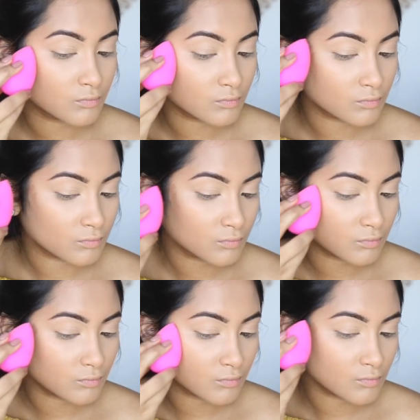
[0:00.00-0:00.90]

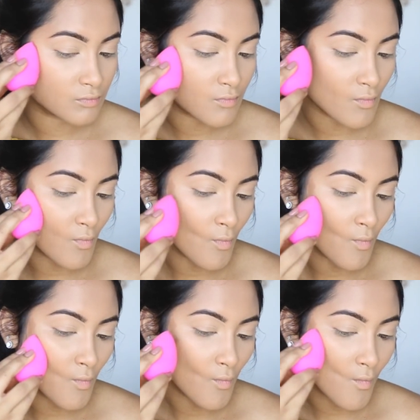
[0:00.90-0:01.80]

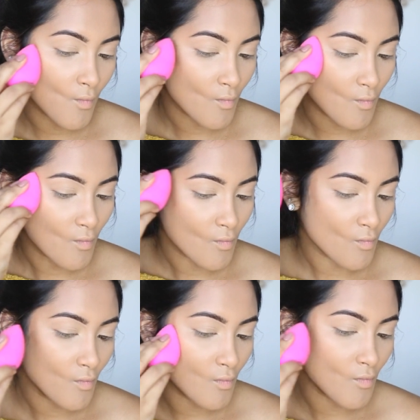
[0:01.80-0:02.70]

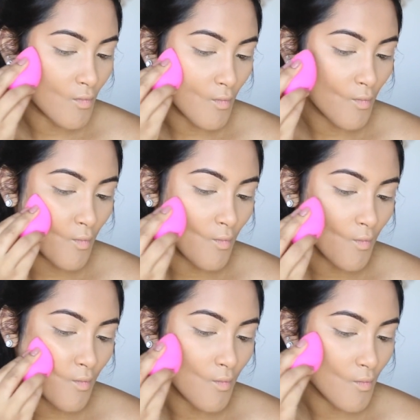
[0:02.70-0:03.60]

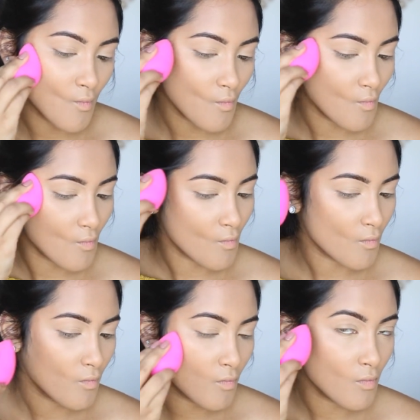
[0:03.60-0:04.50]

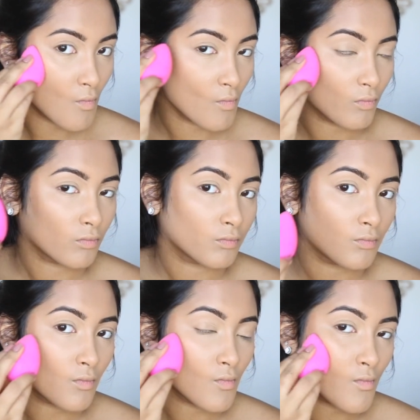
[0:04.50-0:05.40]

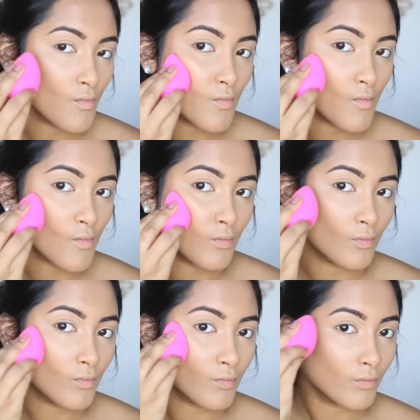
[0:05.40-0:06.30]

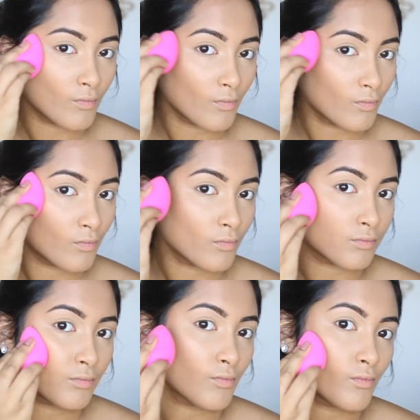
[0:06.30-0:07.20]

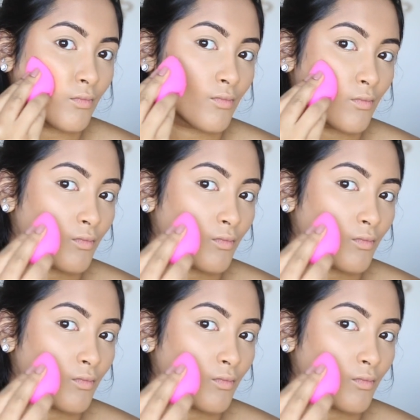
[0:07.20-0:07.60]
No one is speaking in this clip.